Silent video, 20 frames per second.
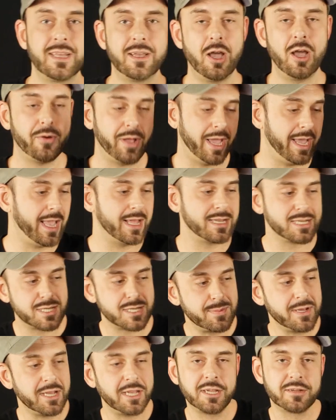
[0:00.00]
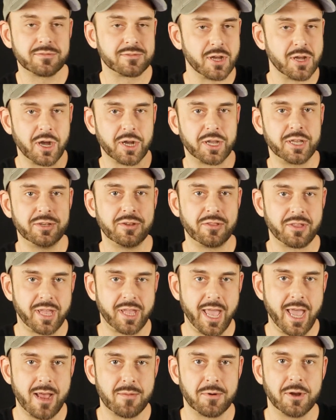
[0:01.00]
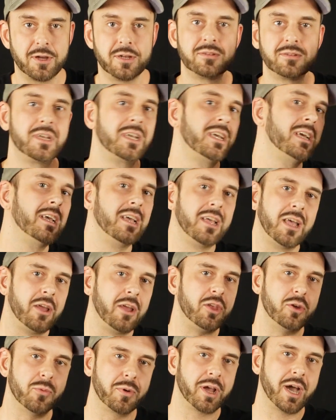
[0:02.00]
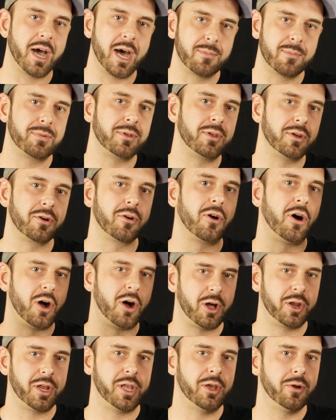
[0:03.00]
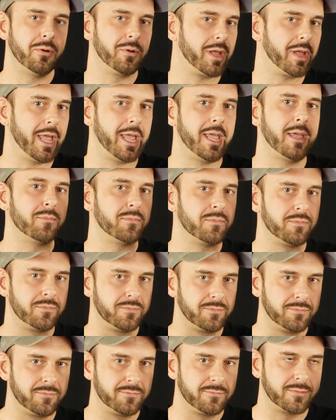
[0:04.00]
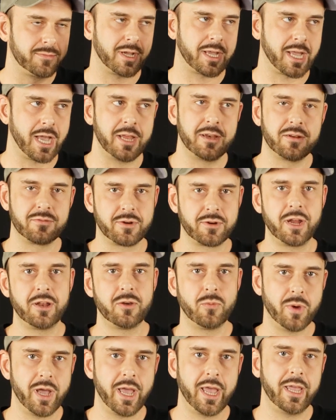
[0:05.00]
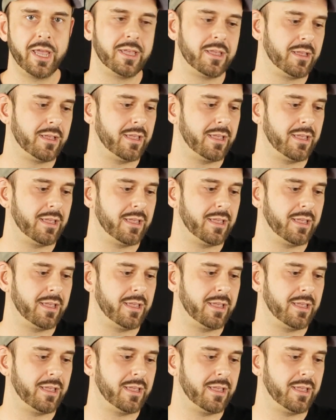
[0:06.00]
Okay, and speaking of talking to the camera, you want to up your audio game kind of right away.